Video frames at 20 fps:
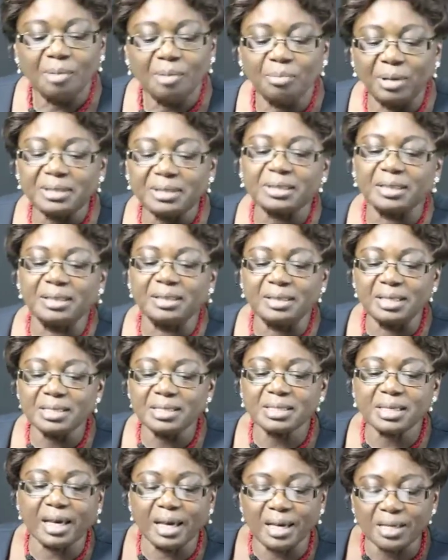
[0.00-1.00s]
But in
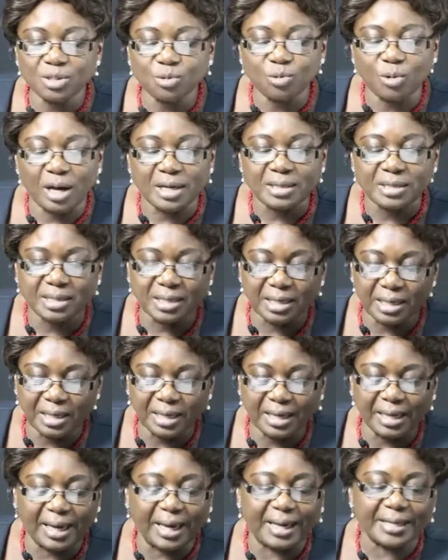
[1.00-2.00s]
this case, we are
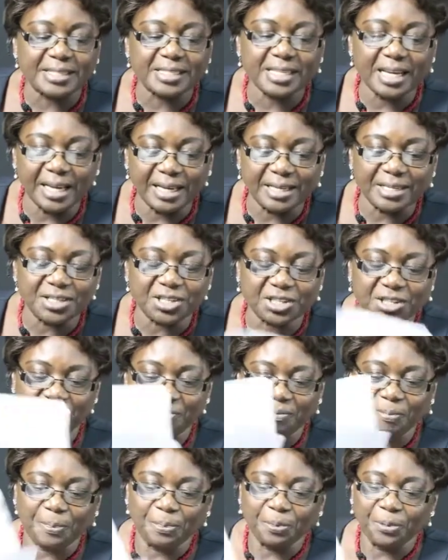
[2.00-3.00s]
seeing a change,
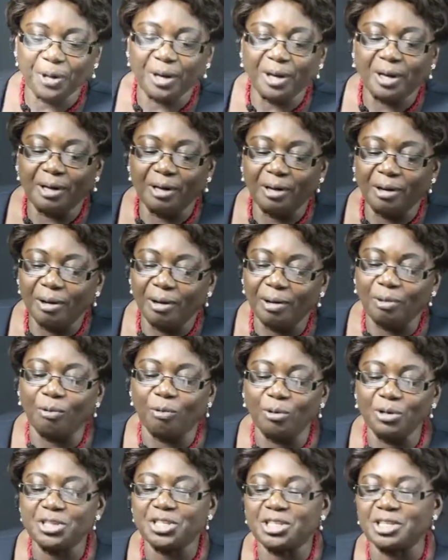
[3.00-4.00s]

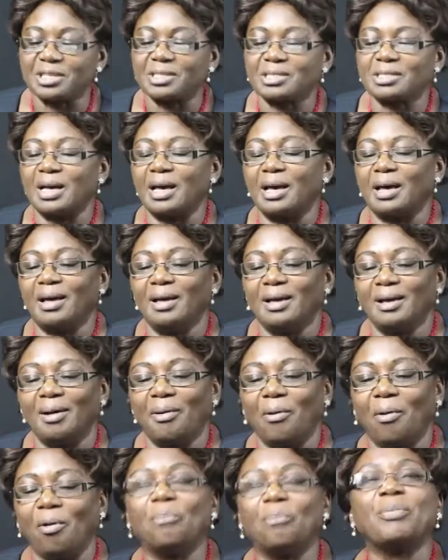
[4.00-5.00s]
which is
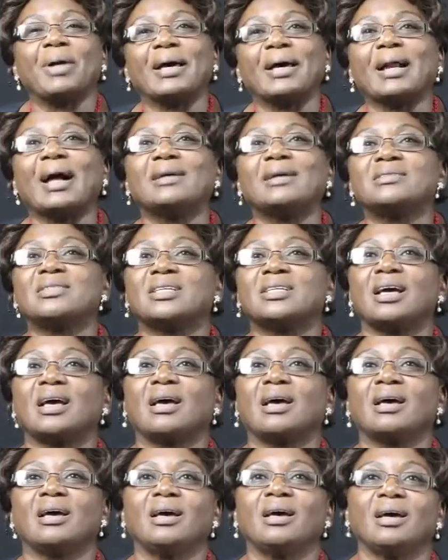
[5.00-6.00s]
operant
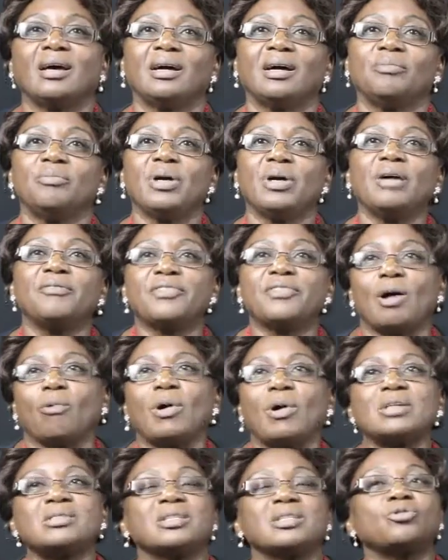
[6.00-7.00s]
behavior.
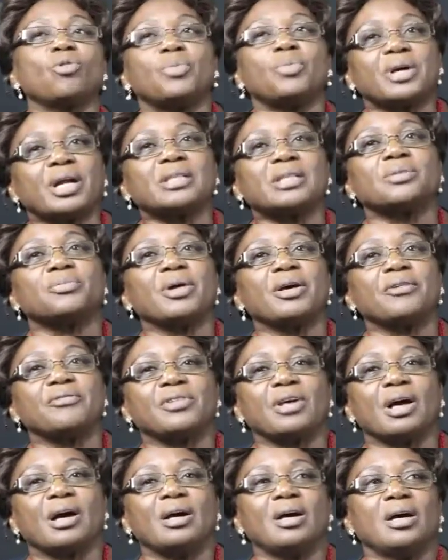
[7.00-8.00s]
Why is it operant
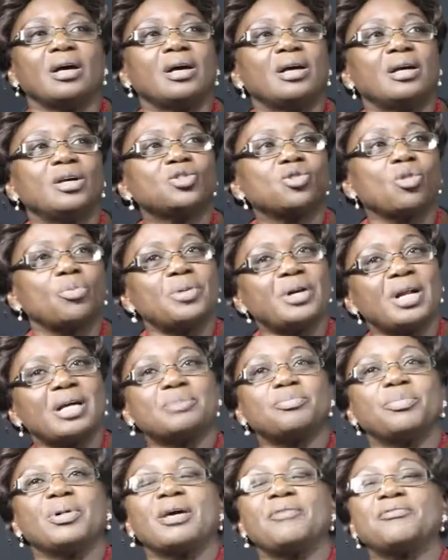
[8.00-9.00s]
behavior? It's
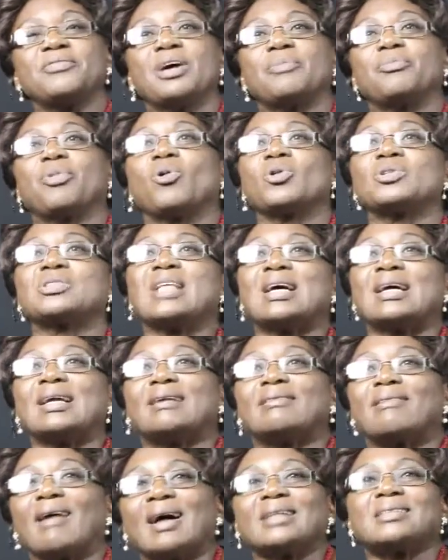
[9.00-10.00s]
operant behavior because
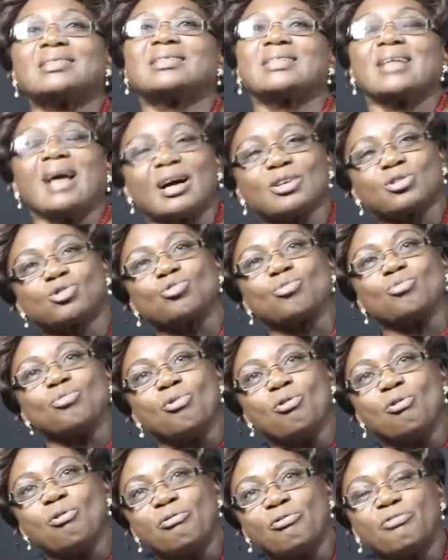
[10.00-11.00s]
the rat has to
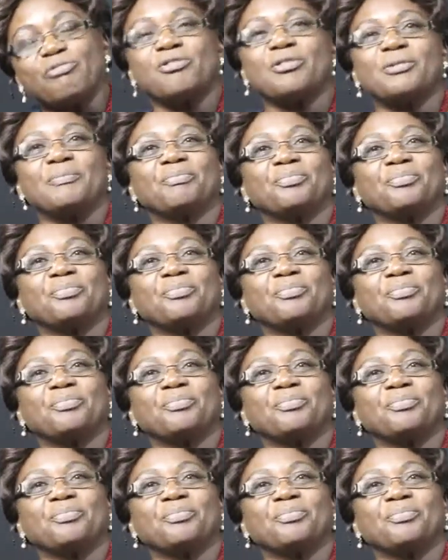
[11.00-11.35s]
move